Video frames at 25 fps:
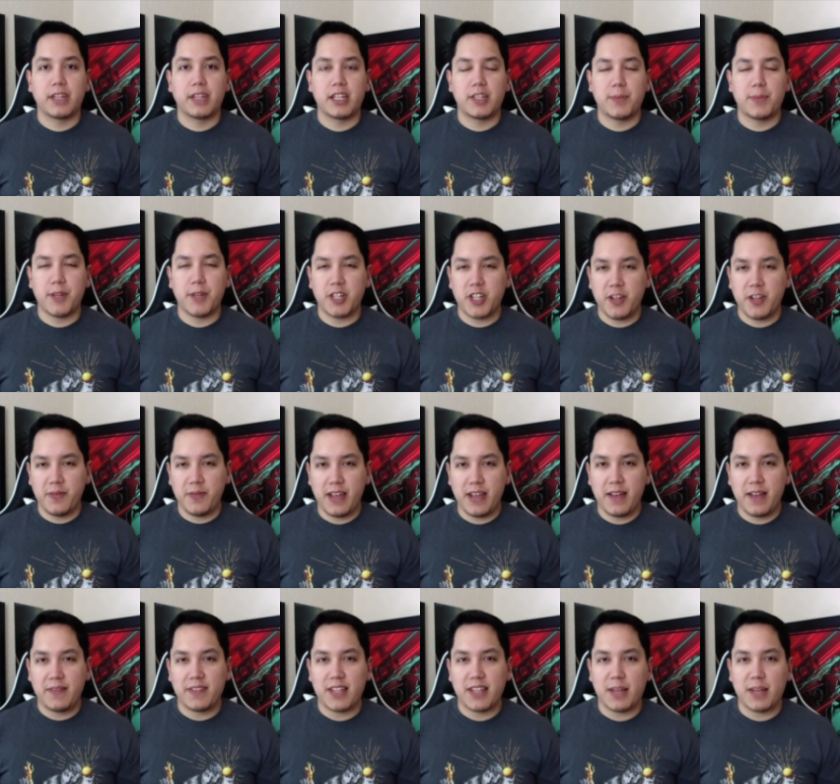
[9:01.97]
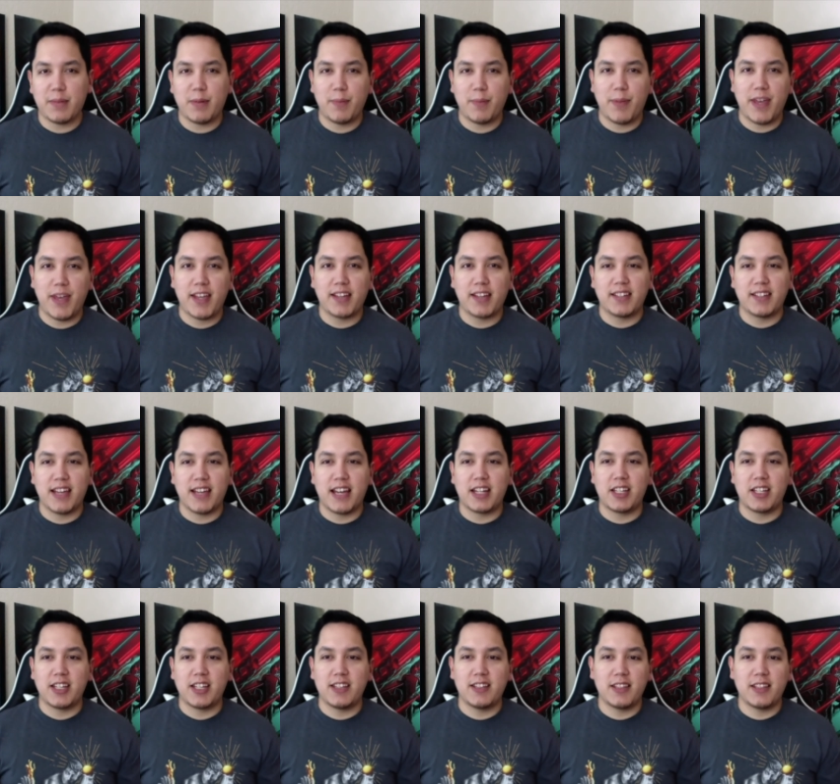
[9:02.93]
especially if you have Simon Pegg
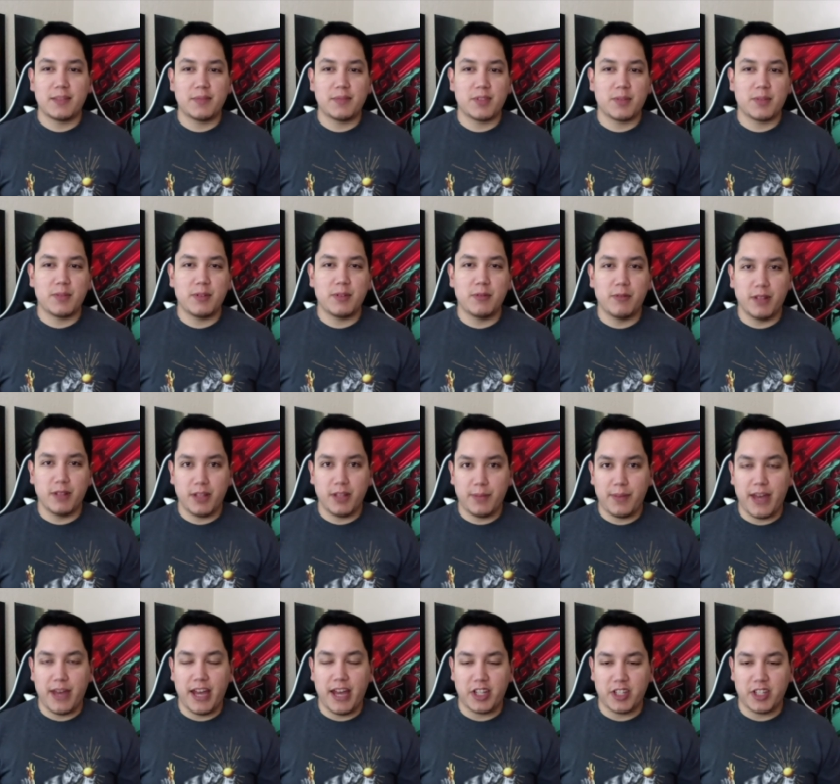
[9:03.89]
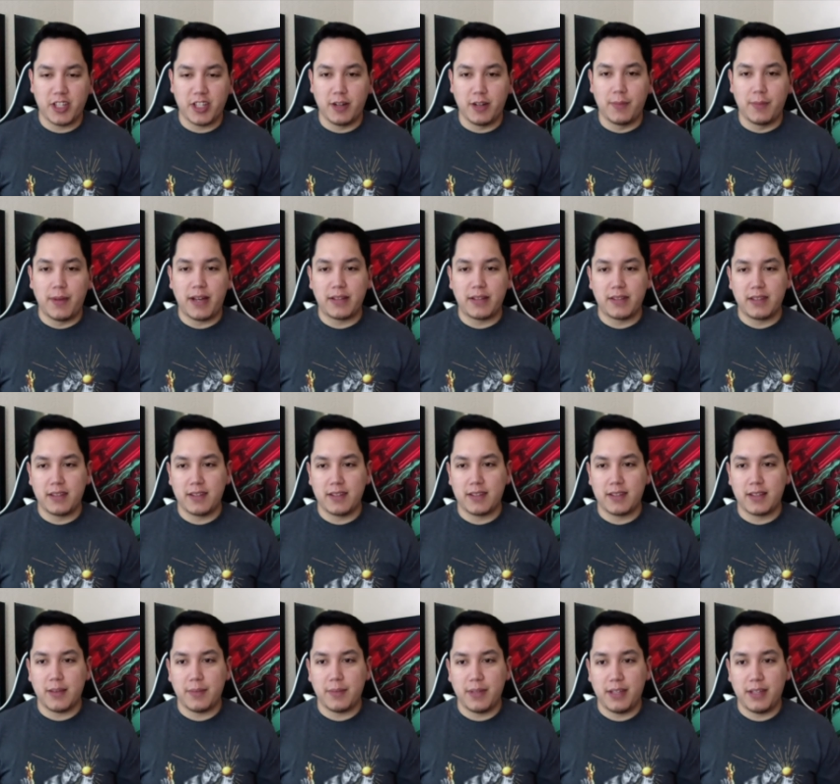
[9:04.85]
attached. He seems to be really passionate about
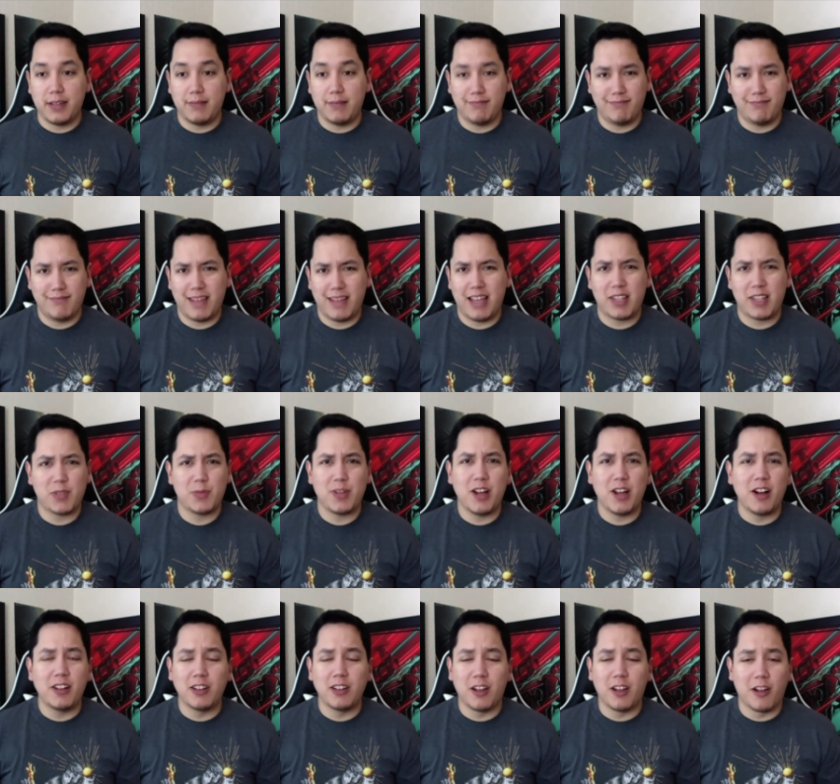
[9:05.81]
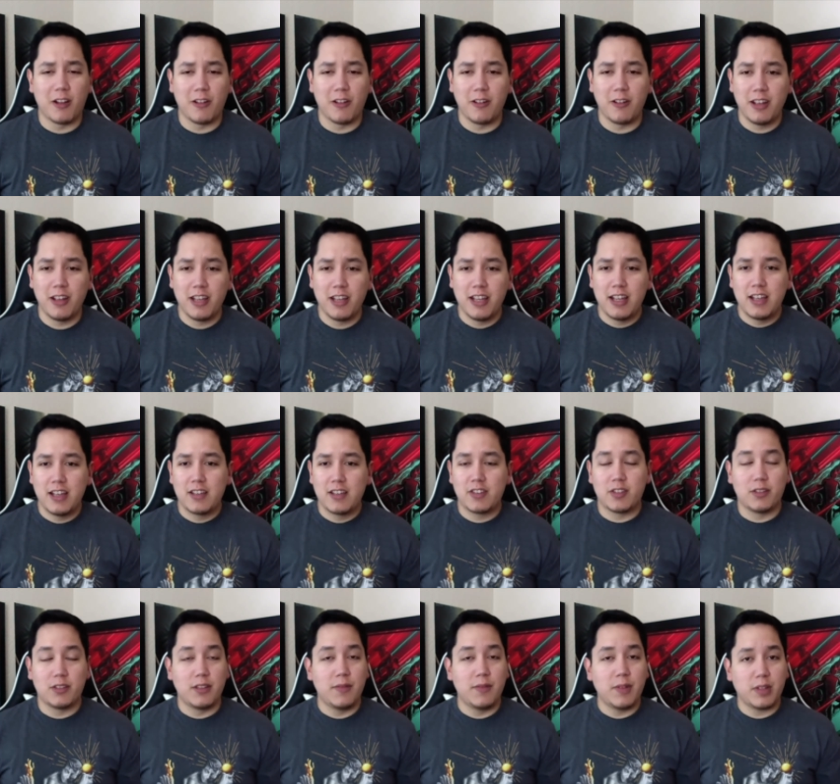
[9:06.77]
this. I mean, as we all are.
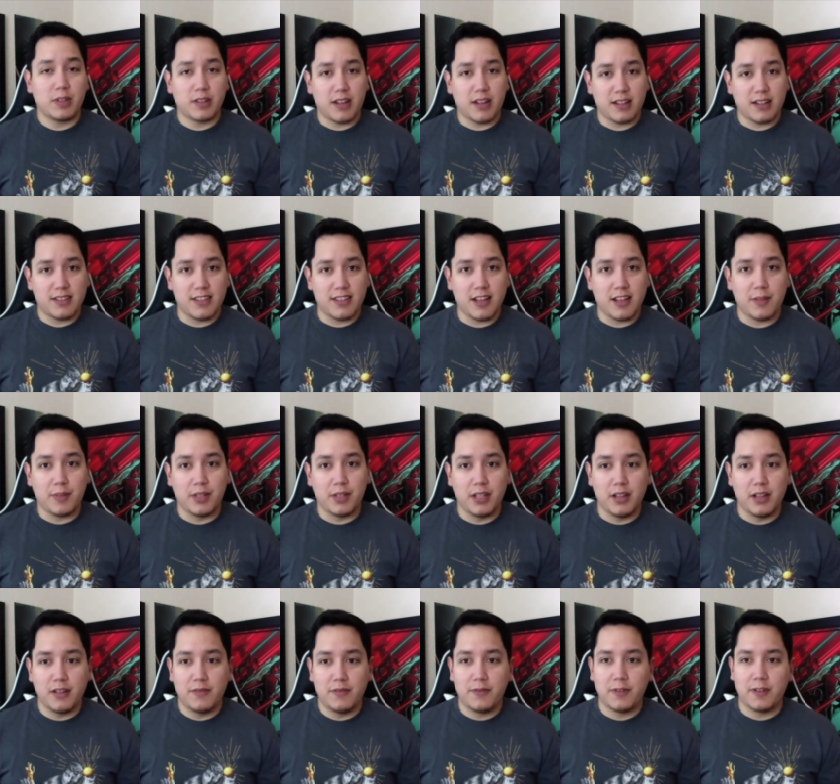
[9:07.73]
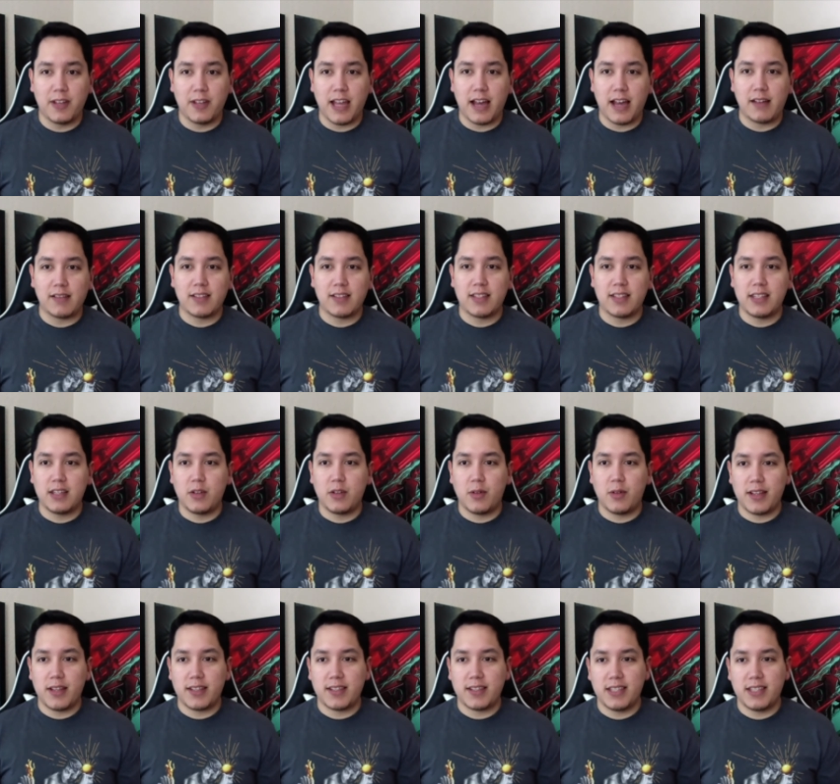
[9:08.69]
So leave your thoughts down below for a Galaxy
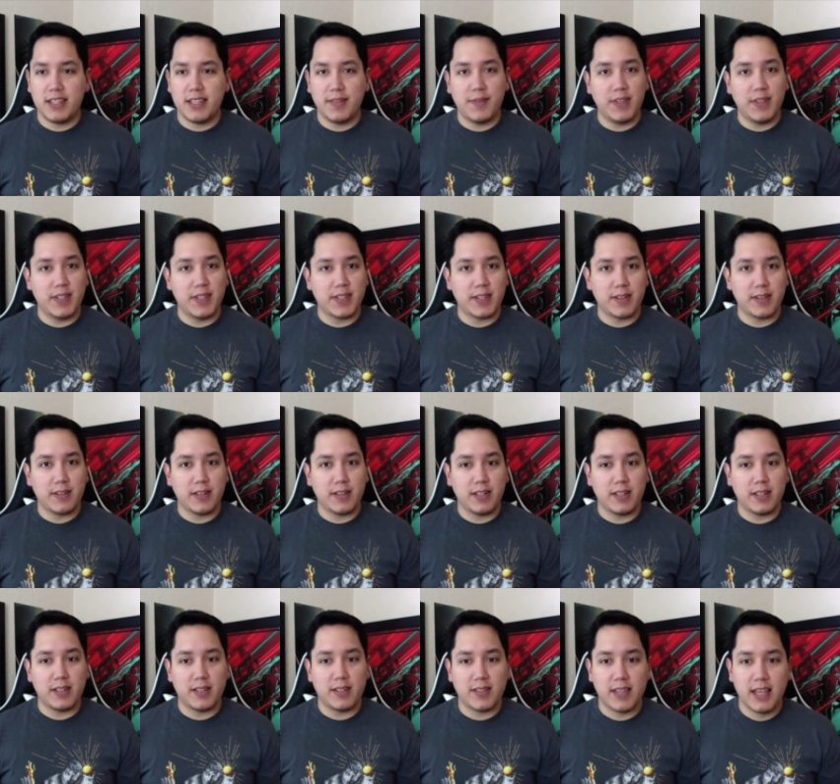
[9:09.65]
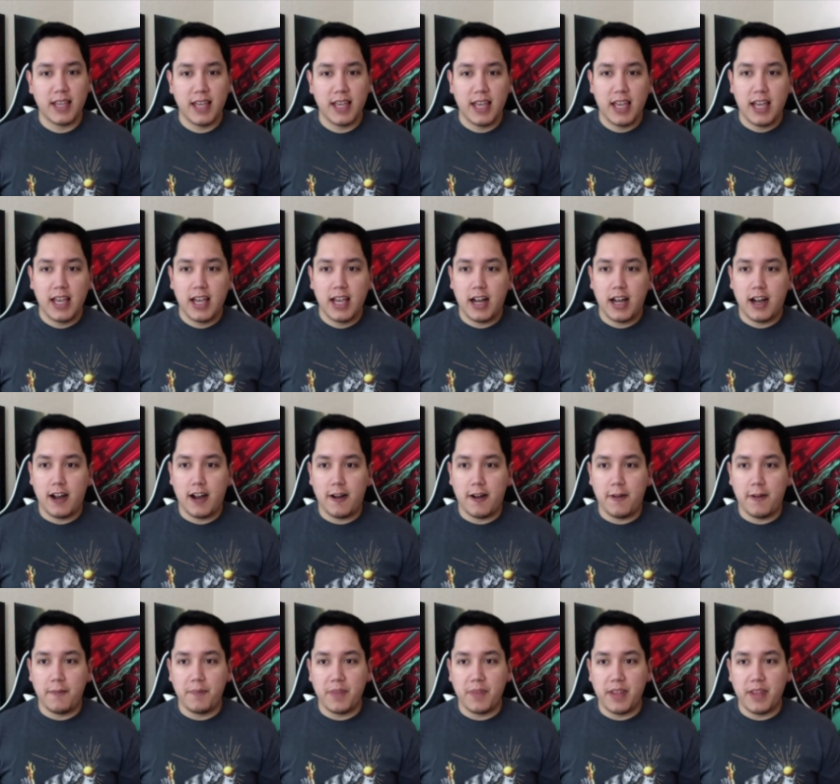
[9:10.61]
Quest TV series.
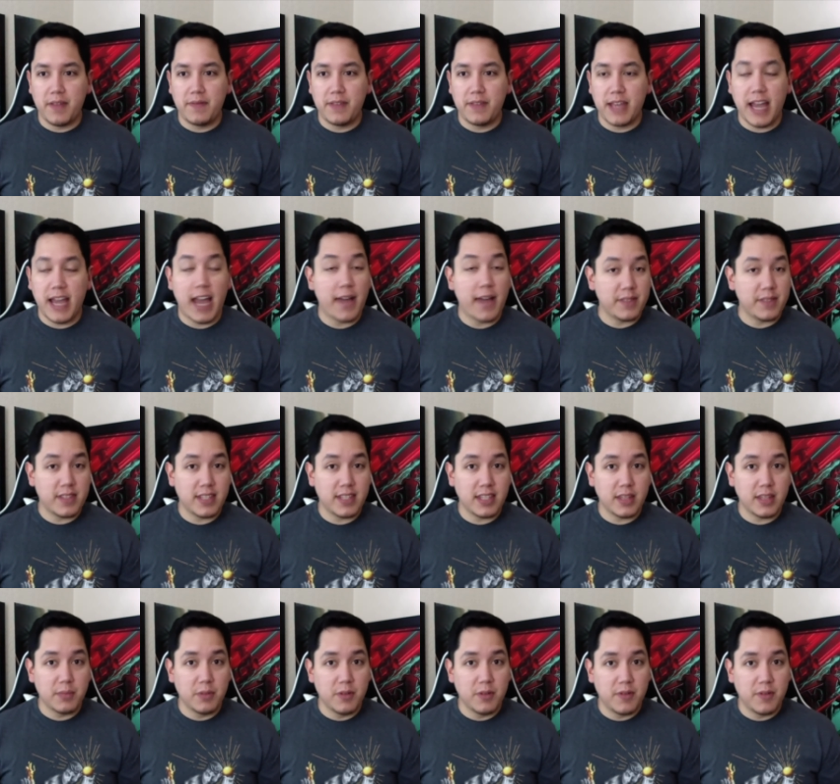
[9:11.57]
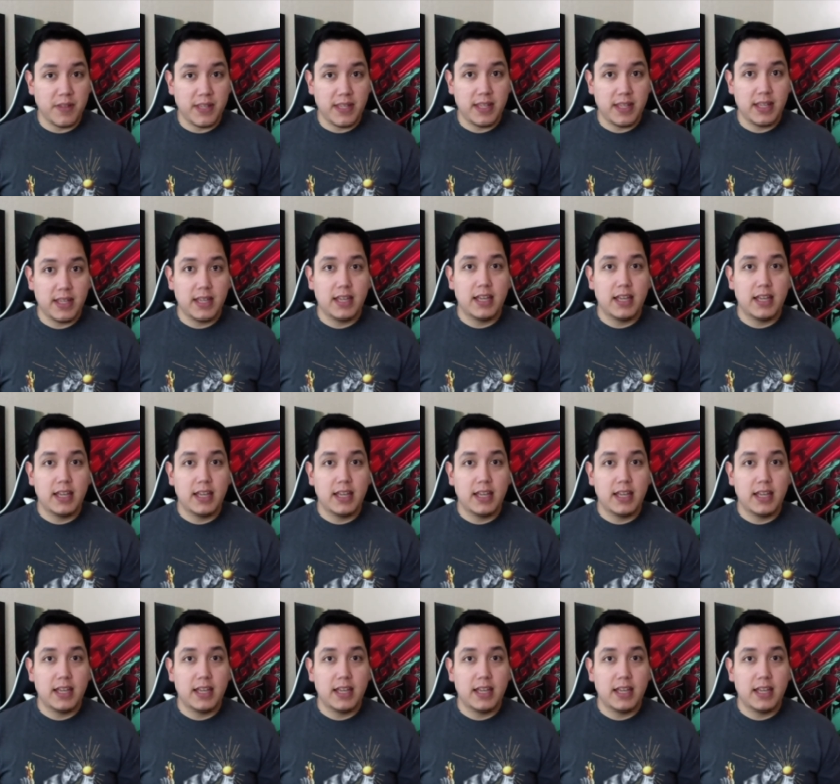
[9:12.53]
If you haven't seen the movie,